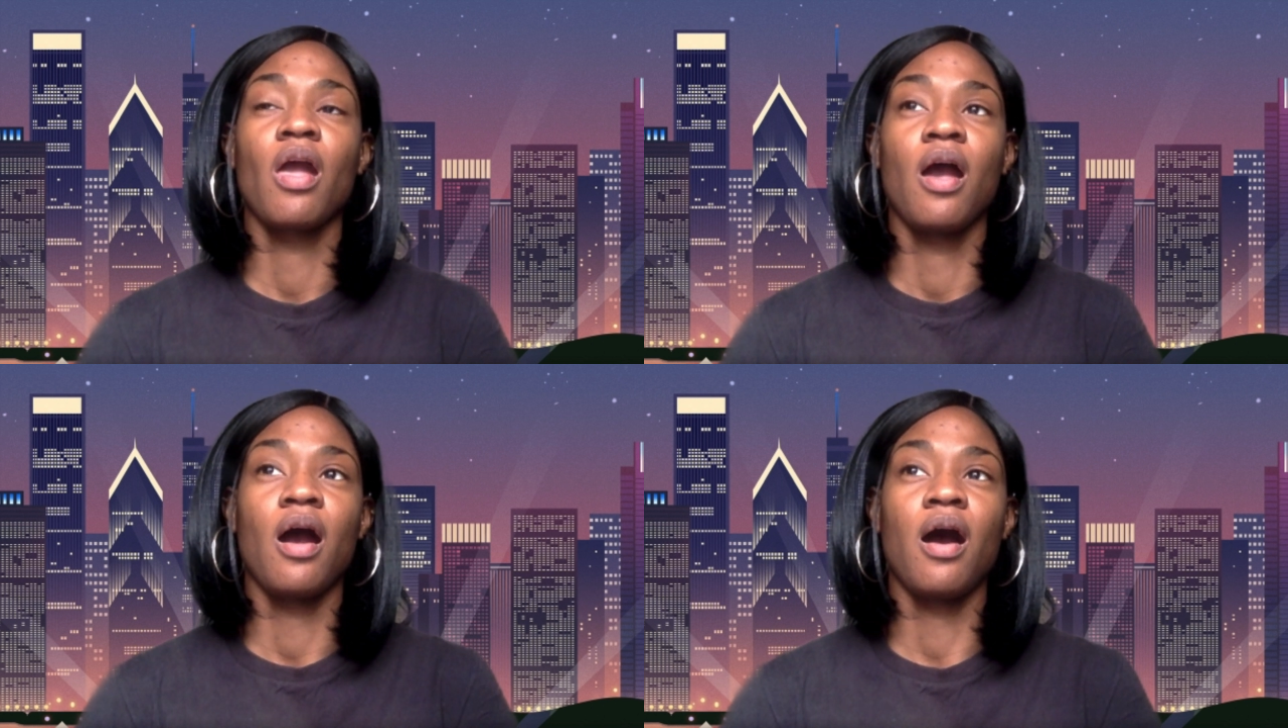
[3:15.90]

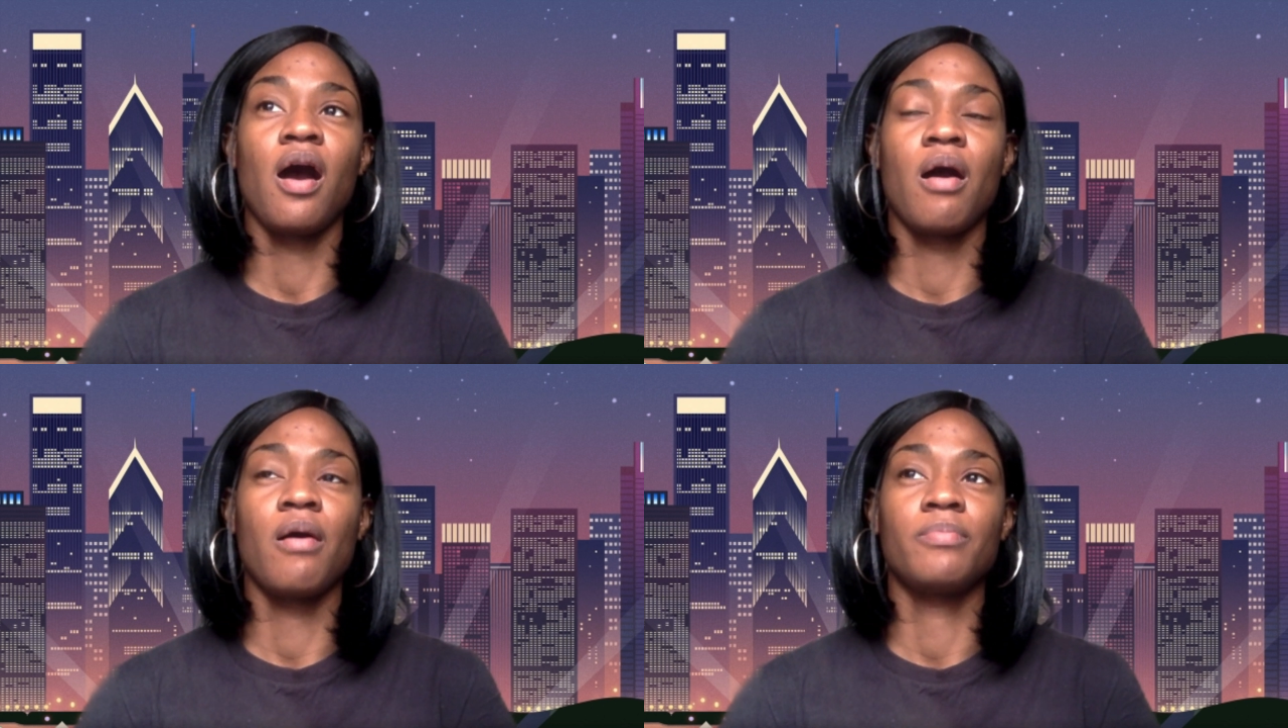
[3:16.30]

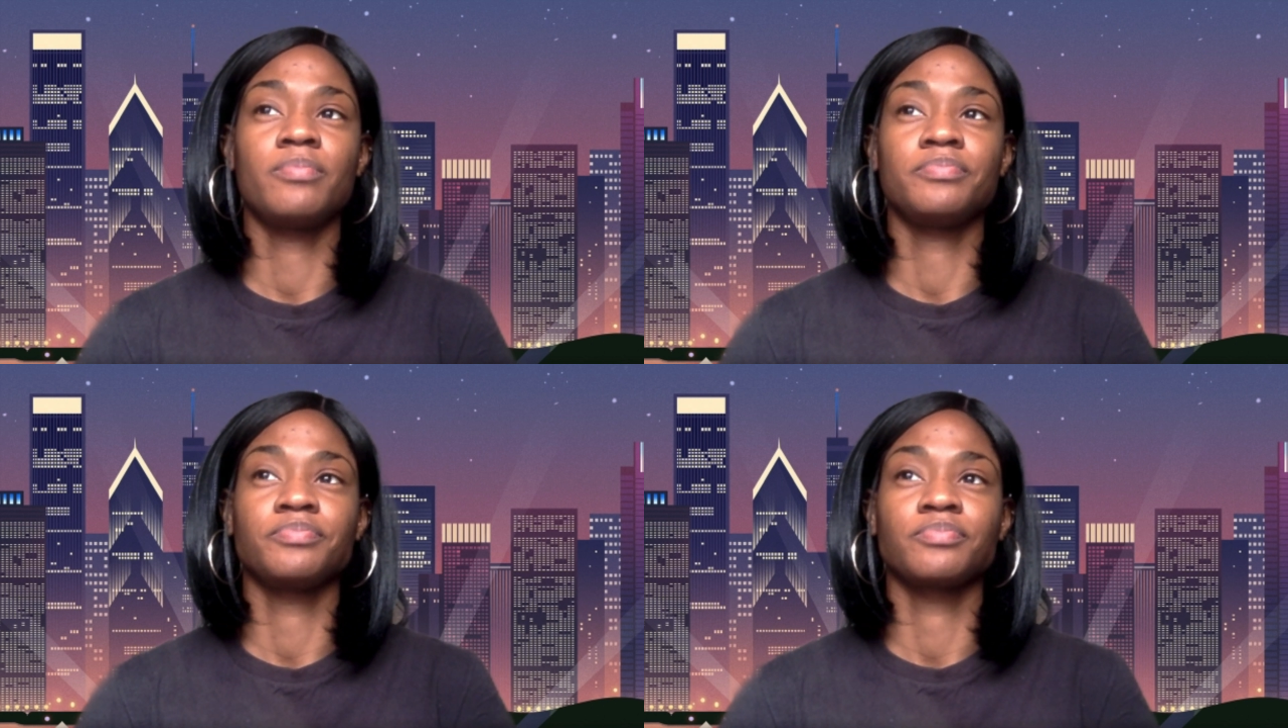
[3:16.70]

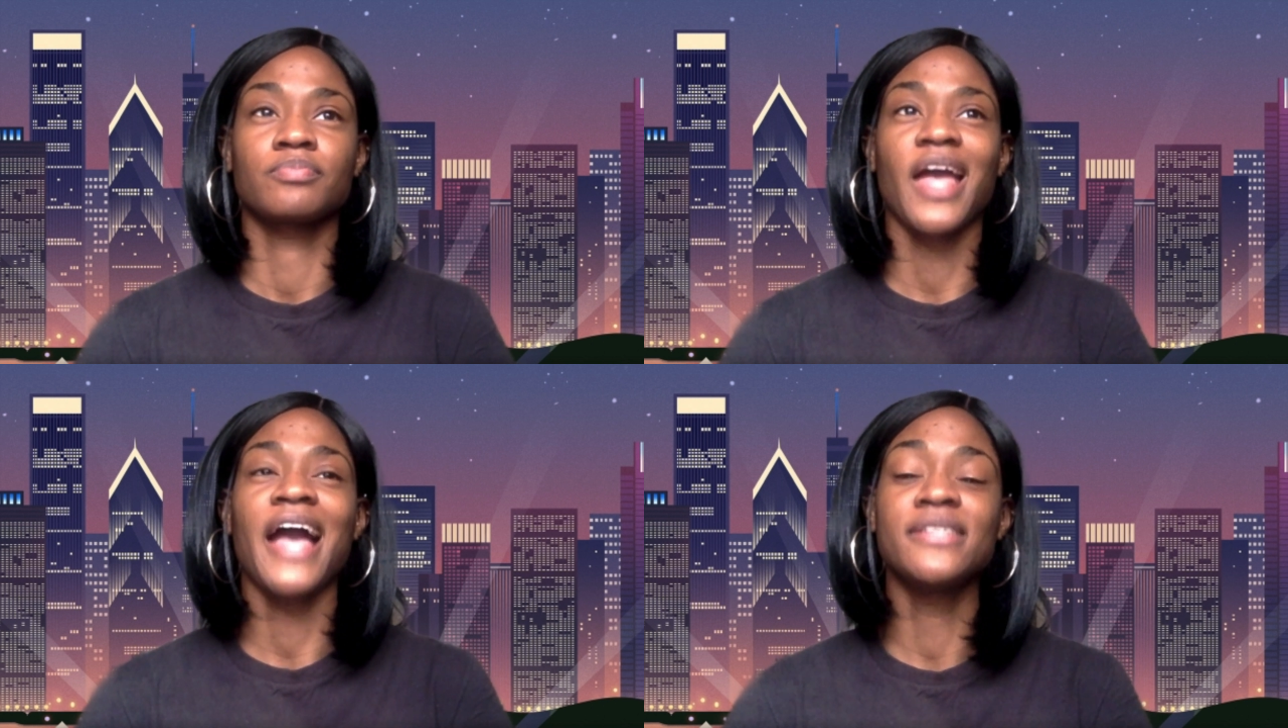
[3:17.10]
I
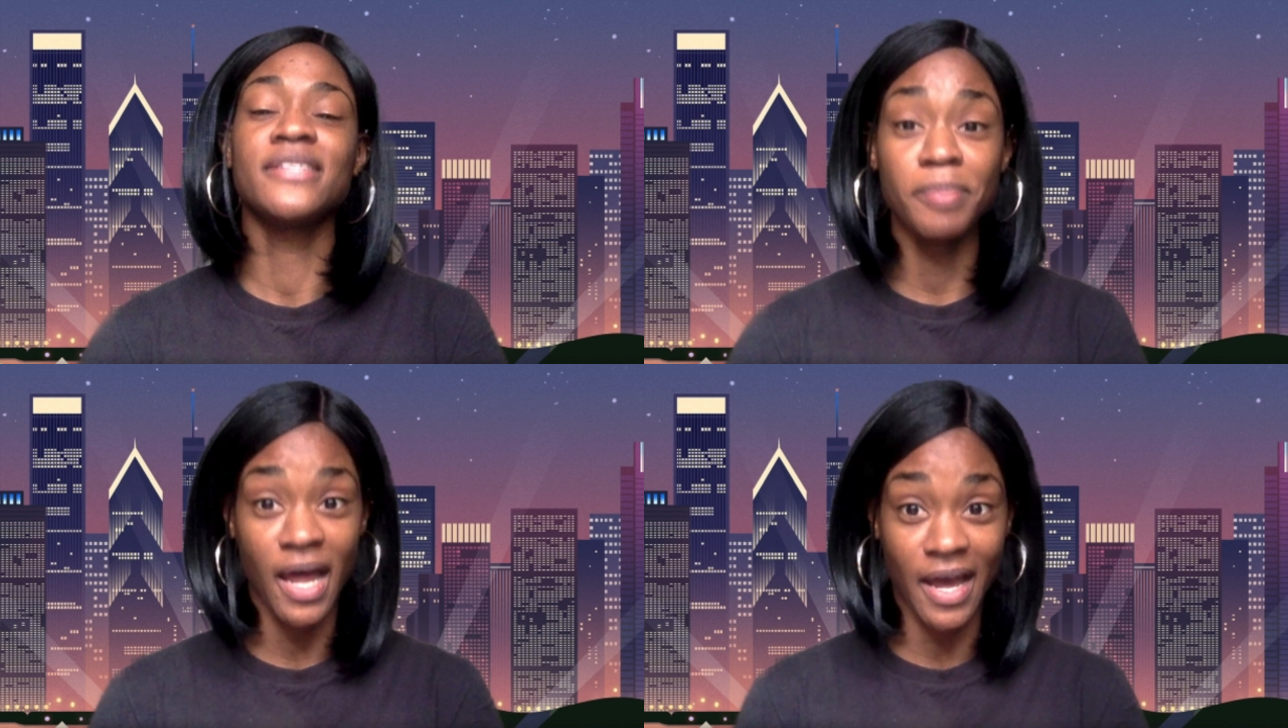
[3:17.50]
did
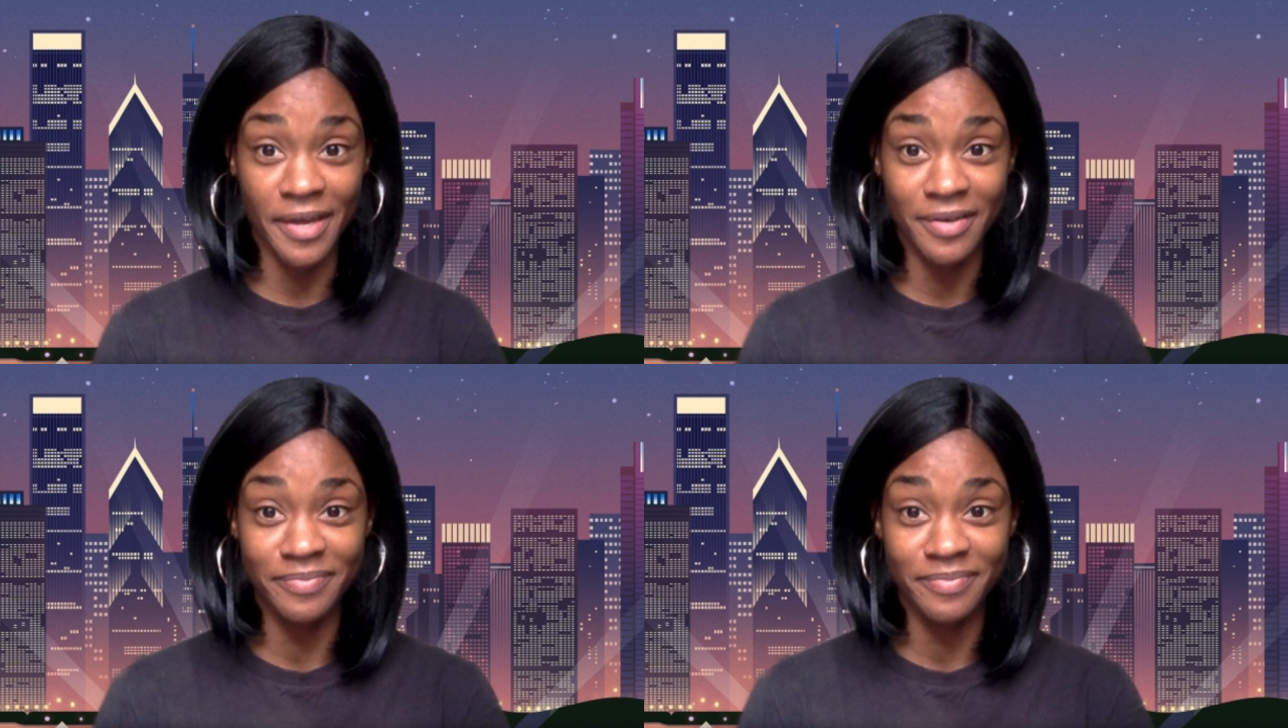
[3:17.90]
apply.